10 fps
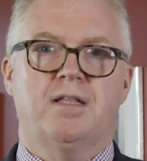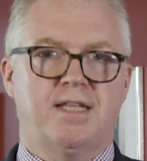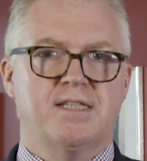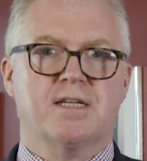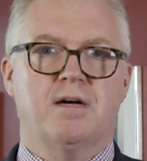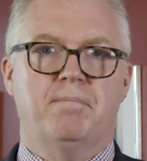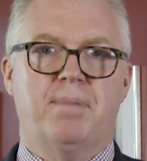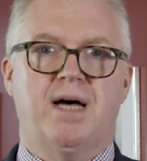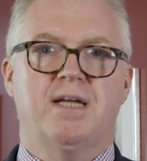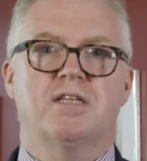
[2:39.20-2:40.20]
This
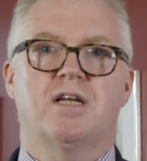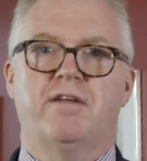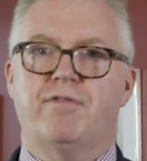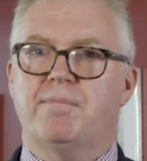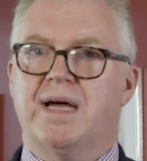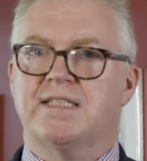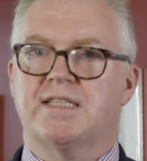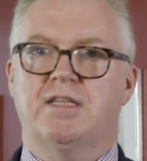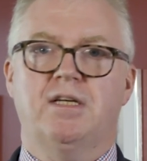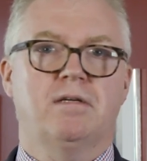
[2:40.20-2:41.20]
combined liver
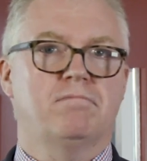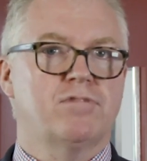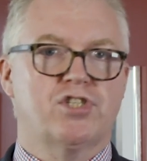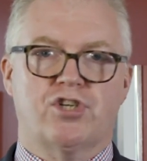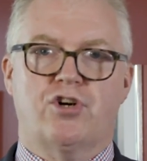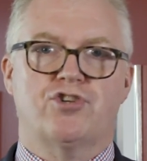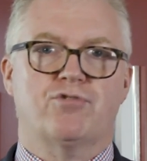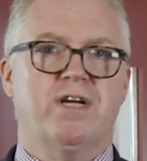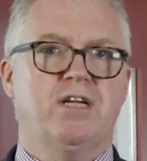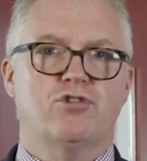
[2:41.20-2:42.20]
medicine,
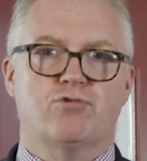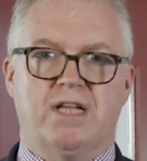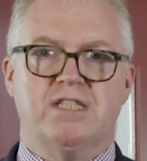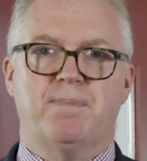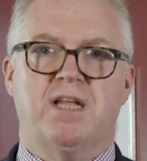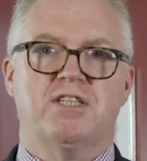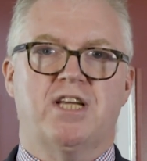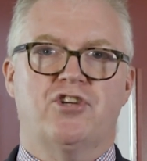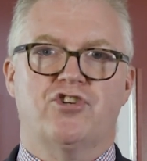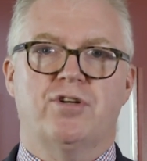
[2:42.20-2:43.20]
surgery,
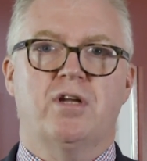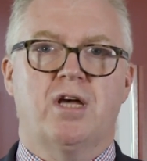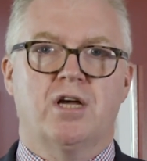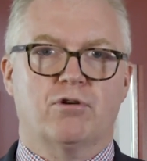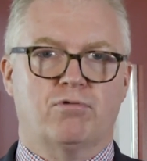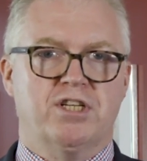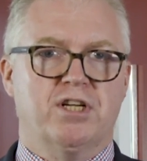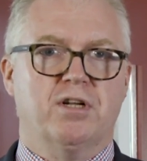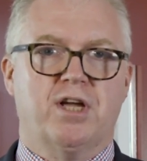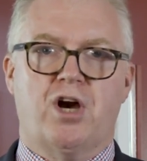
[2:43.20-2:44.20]
transplantation,
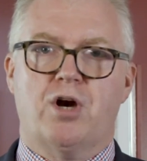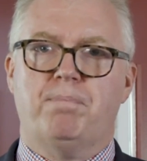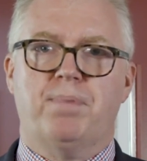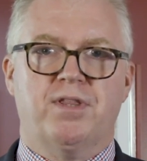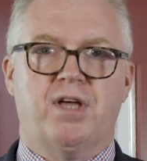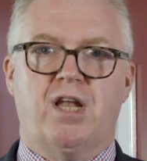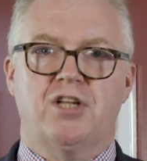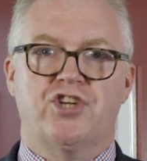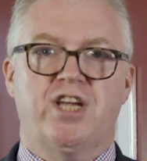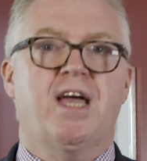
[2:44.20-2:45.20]
critical care,
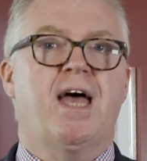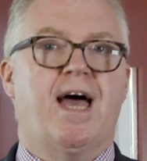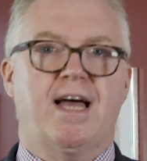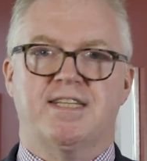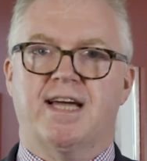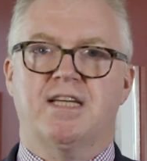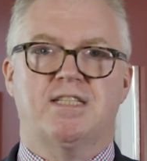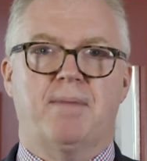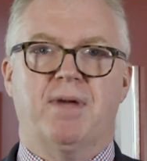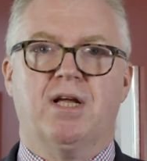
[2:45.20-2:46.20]
pathology, and
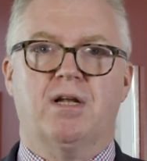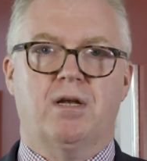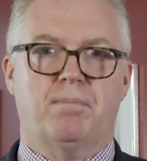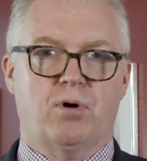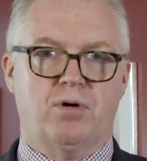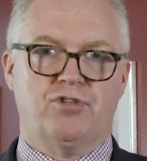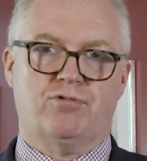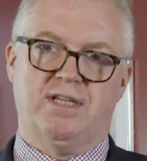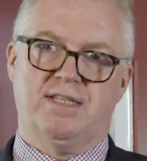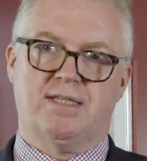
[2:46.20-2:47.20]
academic
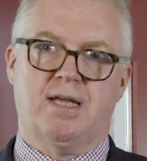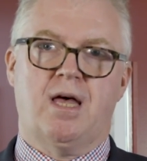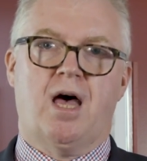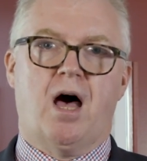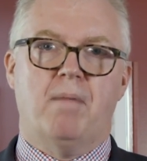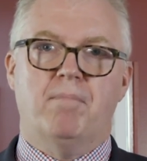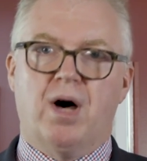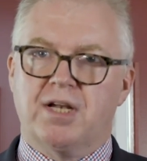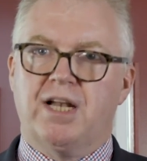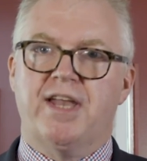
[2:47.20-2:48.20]
laboratories, a
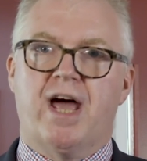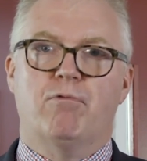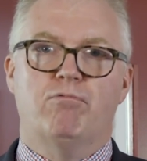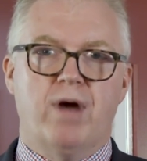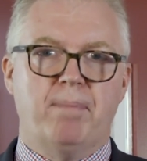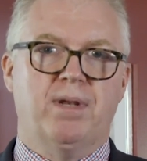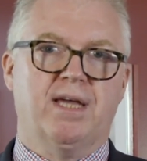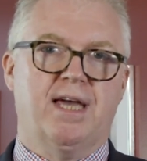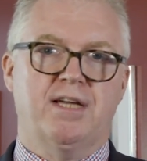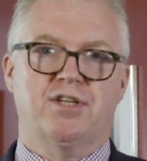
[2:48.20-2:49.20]
model now
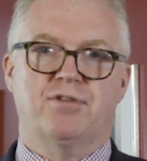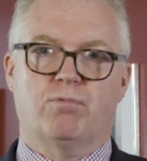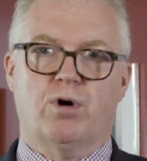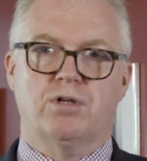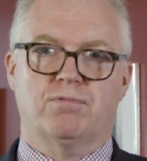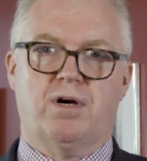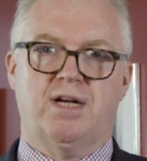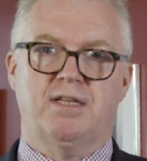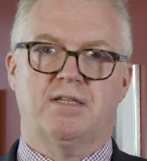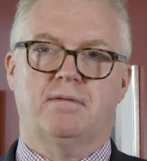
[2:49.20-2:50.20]
replicated
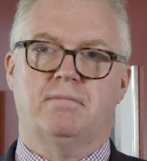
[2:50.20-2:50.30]
worldwide.